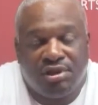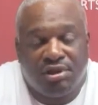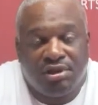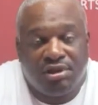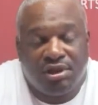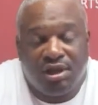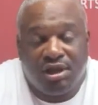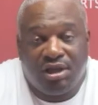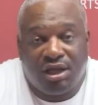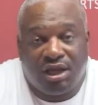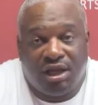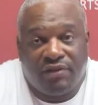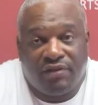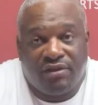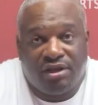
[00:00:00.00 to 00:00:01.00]
Yeah,
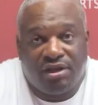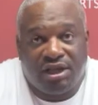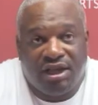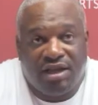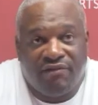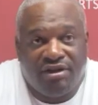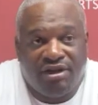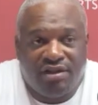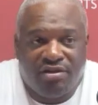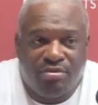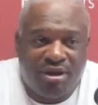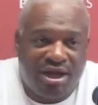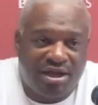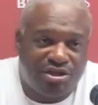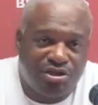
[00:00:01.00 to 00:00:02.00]
I think they have another
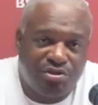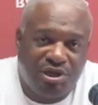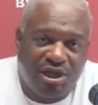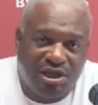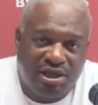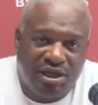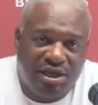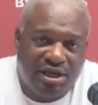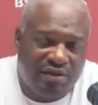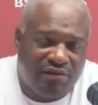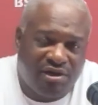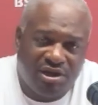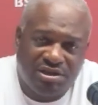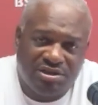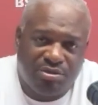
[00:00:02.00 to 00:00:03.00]
back too that
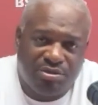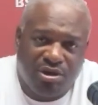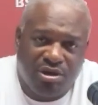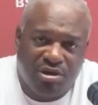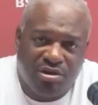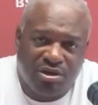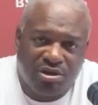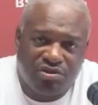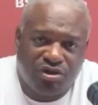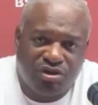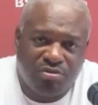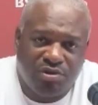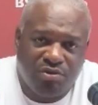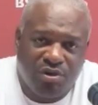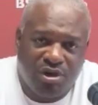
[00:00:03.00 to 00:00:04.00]
runs the ball
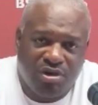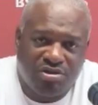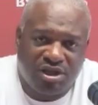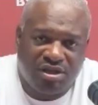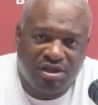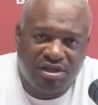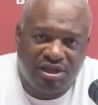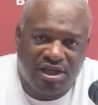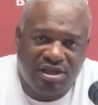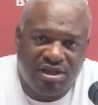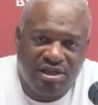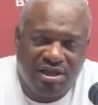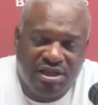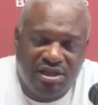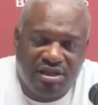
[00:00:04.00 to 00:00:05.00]
extremely well. So I think
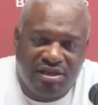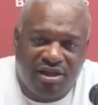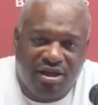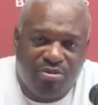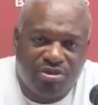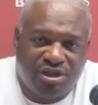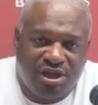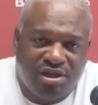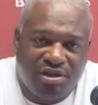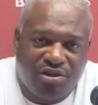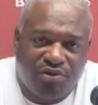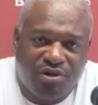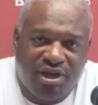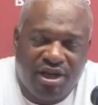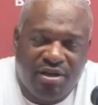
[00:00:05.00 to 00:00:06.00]
they're almost like a
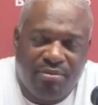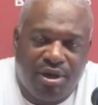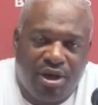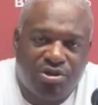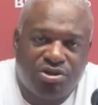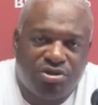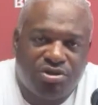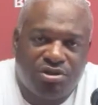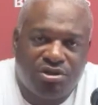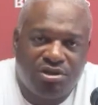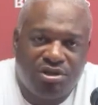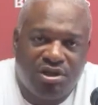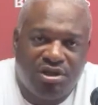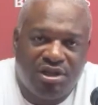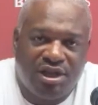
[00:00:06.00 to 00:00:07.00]
three-headed monster,
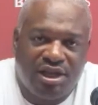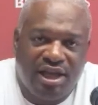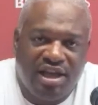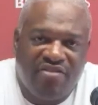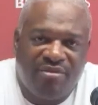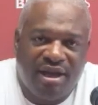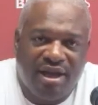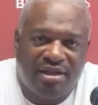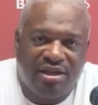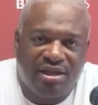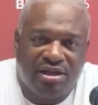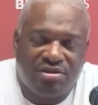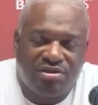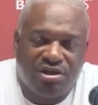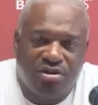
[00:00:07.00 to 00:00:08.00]
that they have back
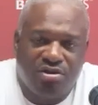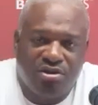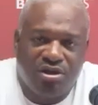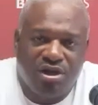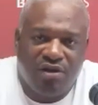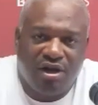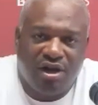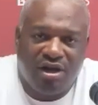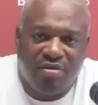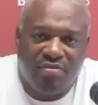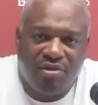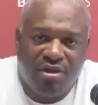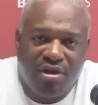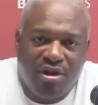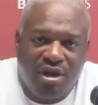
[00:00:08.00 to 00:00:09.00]
there. So
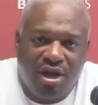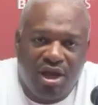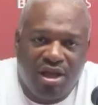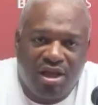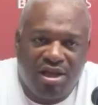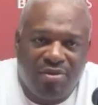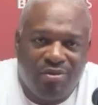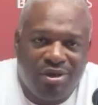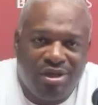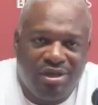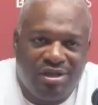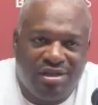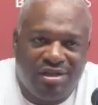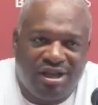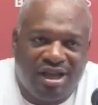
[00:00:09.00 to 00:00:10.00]
and again,
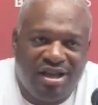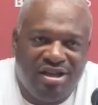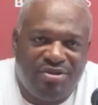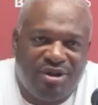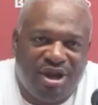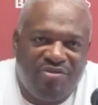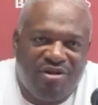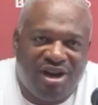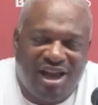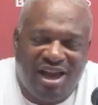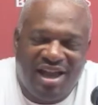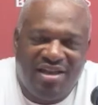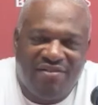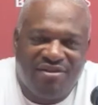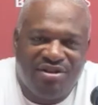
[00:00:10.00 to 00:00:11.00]
they rely
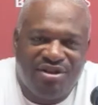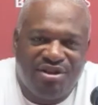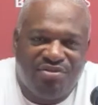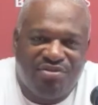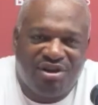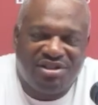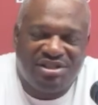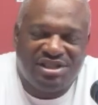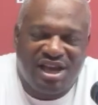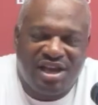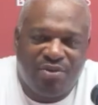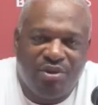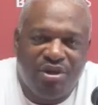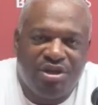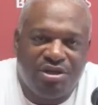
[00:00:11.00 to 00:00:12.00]
heavily on the run just like
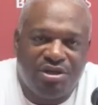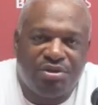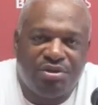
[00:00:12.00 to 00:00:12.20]
we do,